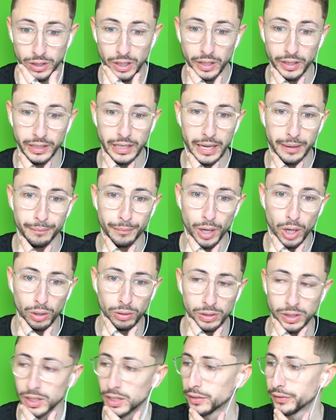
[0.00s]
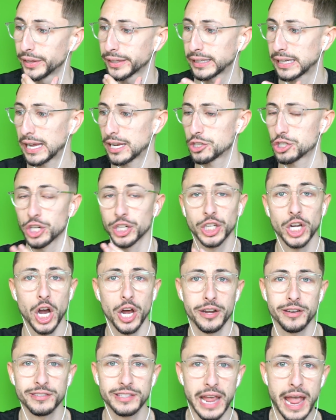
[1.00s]
gun again, bro. The kitchen
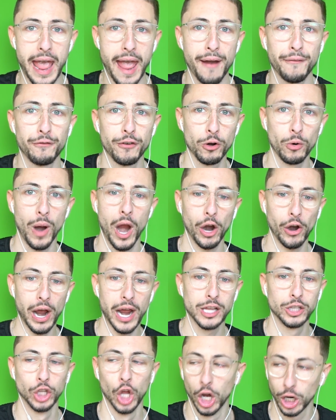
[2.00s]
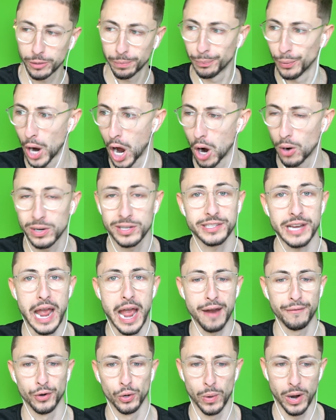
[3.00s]
gun is everywhere I look, bro. It's
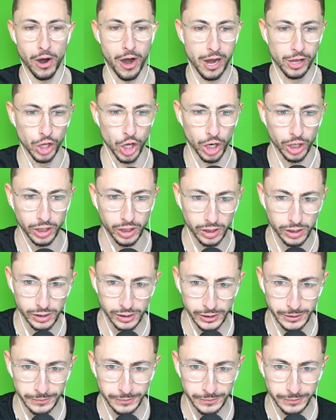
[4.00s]
everywhere I look.